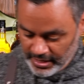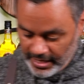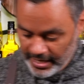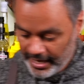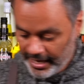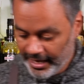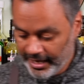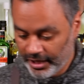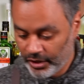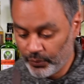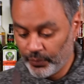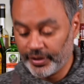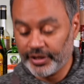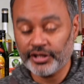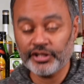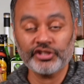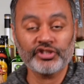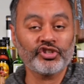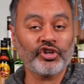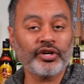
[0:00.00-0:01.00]
And we're
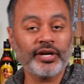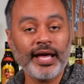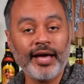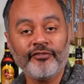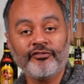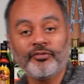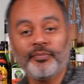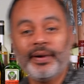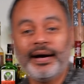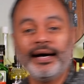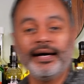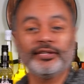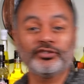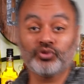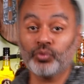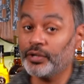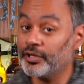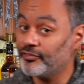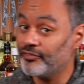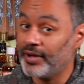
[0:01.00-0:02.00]
gonna stir that for about
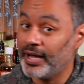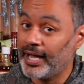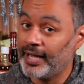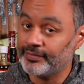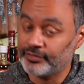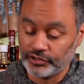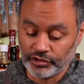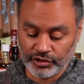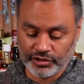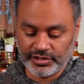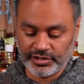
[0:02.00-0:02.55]
25 to 30